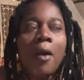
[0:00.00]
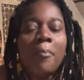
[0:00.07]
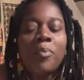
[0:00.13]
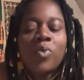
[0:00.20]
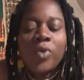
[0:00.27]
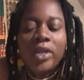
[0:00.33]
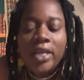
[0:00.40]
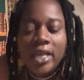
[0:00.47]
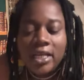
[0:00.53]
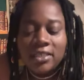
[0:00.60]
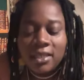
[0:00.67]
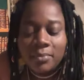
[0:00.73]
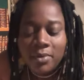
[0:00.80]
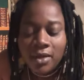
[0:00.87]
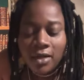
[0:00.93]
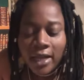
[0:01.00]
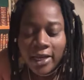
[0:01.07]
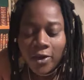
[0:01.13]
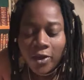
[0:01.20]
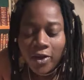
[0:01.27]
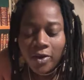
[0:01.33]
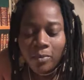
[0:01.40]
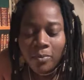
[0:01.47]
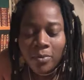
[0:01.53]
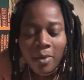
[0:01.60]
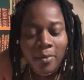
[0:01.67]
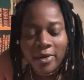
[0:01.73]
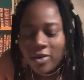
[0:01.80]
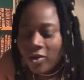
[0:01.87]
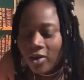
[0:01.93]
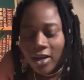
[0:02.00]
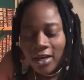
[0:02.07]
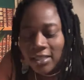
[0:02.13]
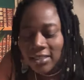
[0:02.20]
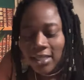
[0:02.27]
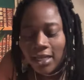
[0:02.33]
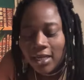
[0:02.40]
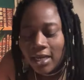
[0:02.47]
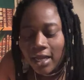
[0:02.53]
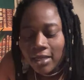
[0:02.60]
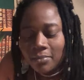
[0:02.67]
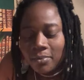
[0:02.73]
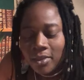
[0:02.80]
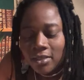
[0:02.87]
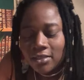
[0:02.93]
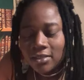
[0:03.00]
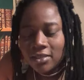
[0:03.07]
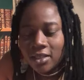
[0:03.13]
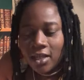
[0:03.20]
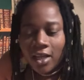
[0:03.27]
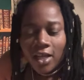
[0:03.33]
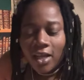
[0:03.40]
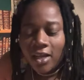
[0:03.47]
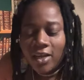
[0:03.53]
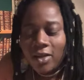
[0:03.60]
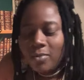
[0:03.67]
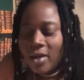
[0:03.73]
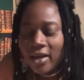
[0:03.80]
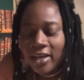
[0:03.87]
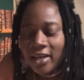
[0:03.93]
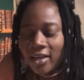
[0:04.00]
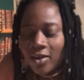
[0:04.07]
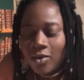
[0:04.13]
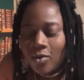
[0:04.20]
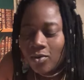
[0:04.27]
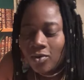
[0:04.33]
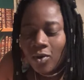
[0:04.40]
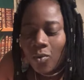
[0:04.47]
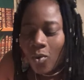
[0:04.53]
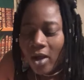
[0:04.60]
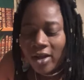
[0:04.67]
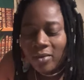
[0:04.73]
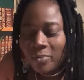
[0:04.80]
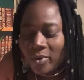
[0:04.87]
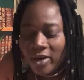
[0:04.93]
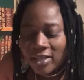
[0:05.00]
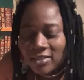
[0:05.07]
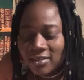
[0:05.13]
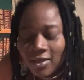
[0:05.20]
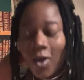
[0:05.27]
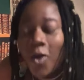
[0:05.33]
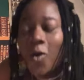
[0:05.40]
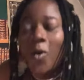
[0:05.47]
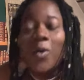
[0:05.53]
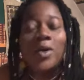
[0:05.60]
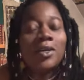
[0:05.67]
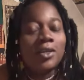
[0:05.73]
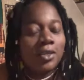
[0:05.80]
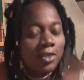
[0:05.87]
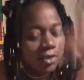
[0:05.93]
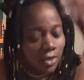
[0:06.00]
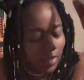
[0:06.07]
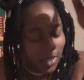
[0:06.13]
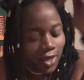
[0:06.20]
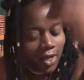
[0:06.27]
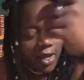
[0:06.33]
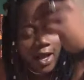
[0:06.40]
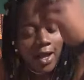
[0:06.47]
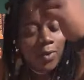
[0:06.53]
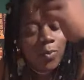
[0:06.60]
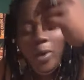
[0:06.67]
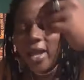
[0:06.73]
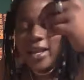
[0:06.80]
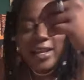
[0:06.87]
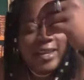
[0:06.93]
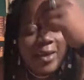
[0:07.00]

predictable. I know you don't, probably don't understand that, but nobody, no one person. Oh, and when